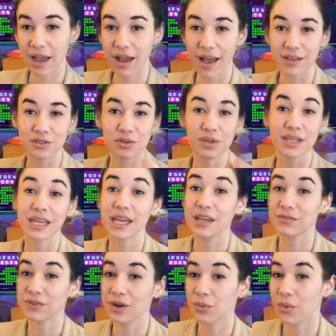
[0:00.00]
and so like
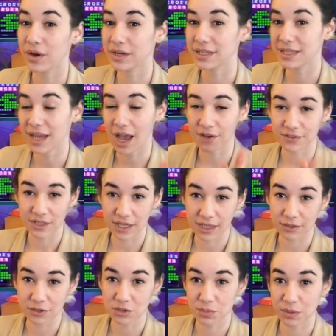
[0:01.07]
if I wanted to have an
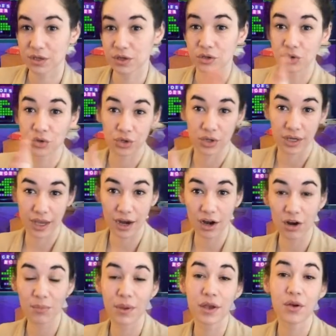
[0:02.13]
English speaker learning
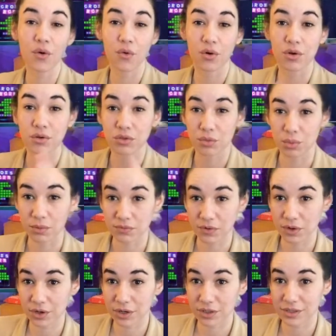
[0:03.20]
Arabic or the
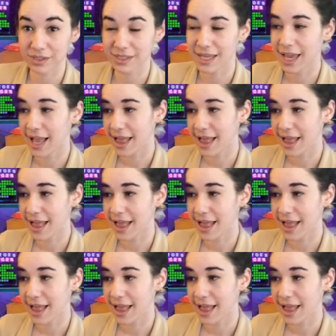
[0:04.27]
reverse,